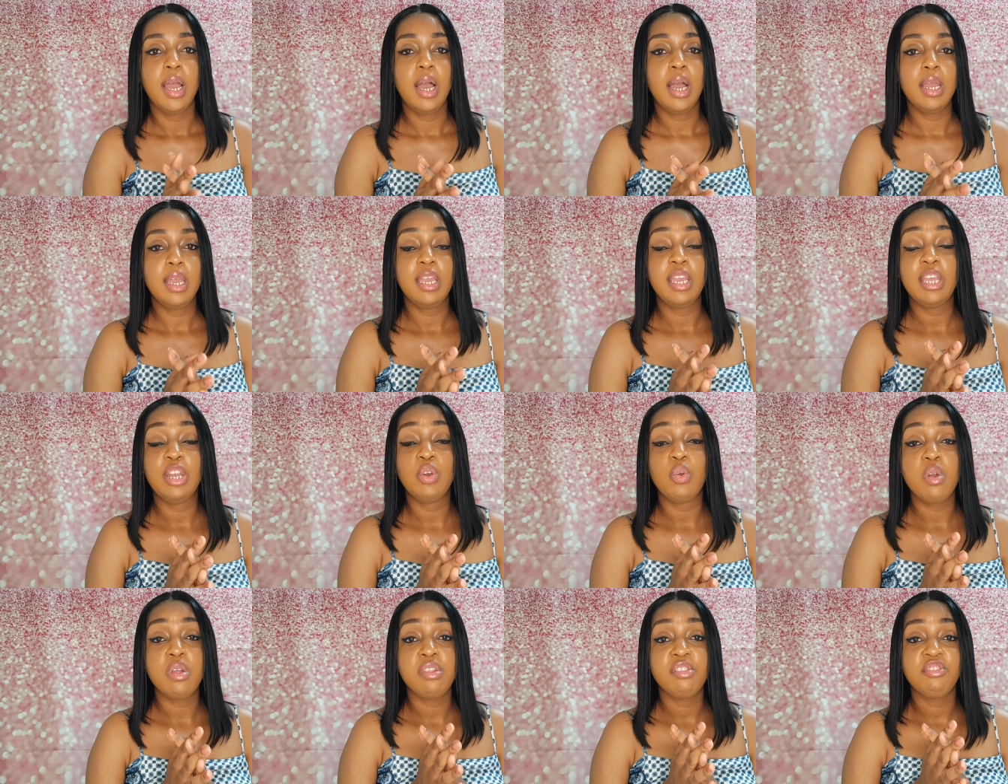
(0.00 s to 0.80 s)
He
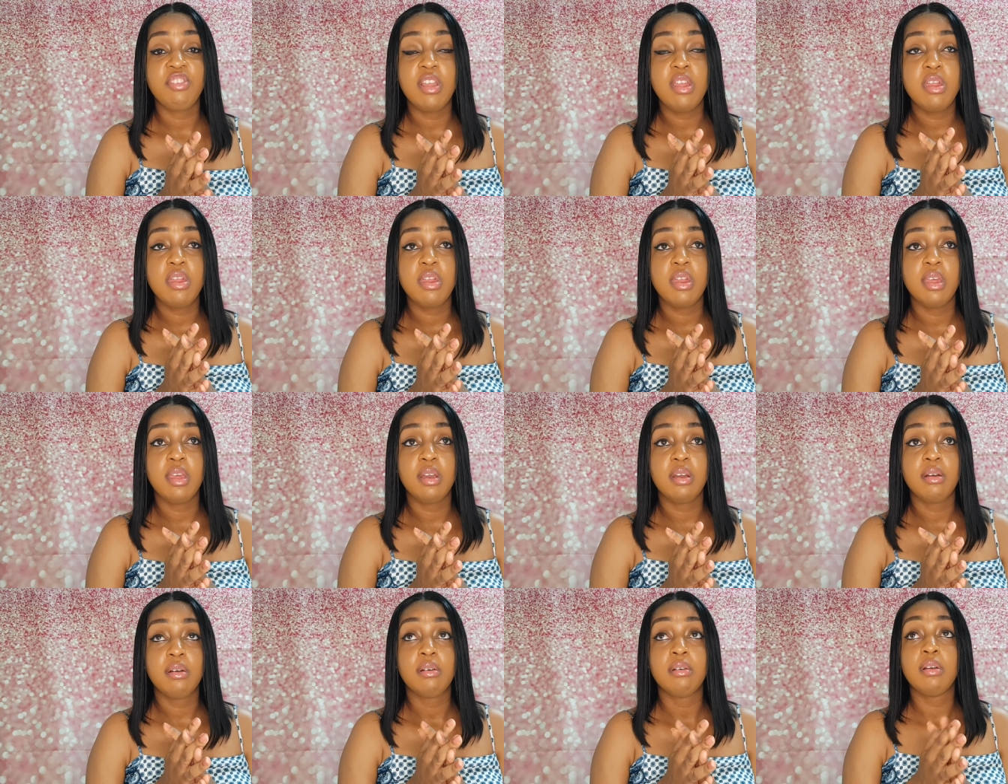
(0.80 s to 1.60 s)
knows
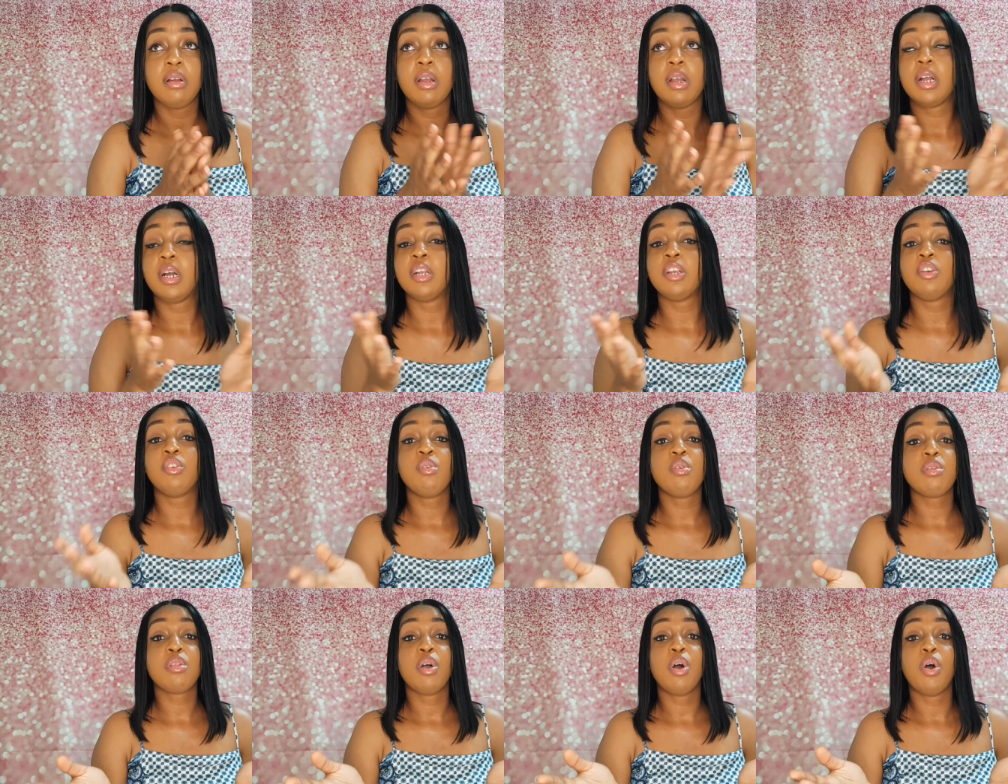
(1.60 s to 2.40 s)
Shenseea, God
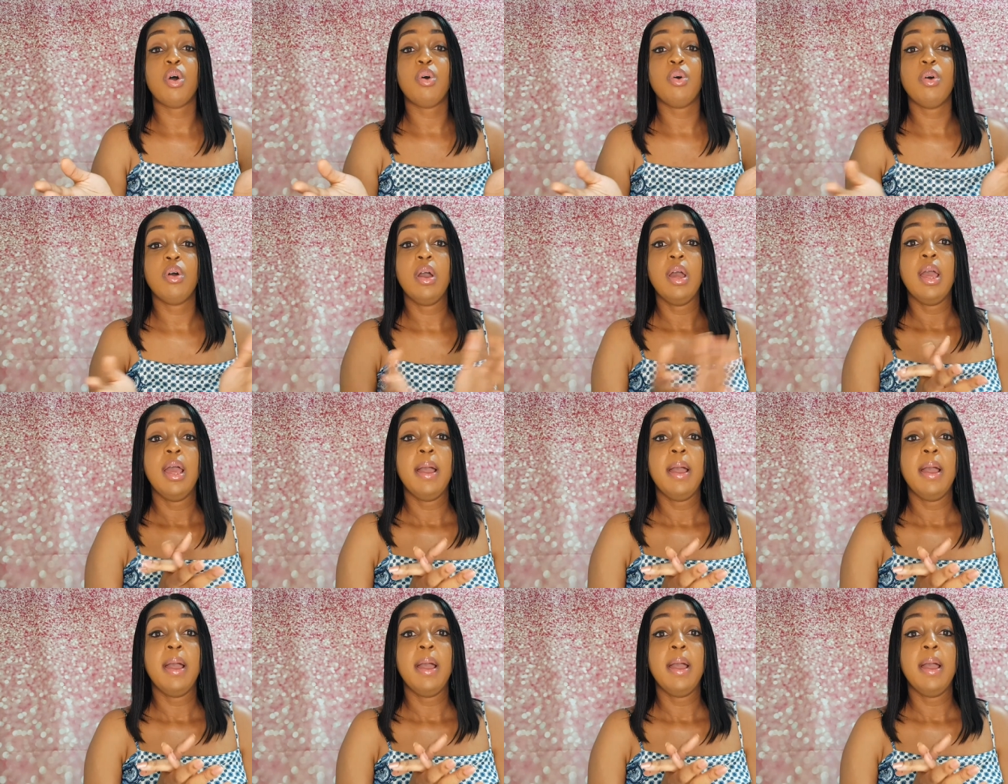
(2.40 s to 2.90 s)
knows how,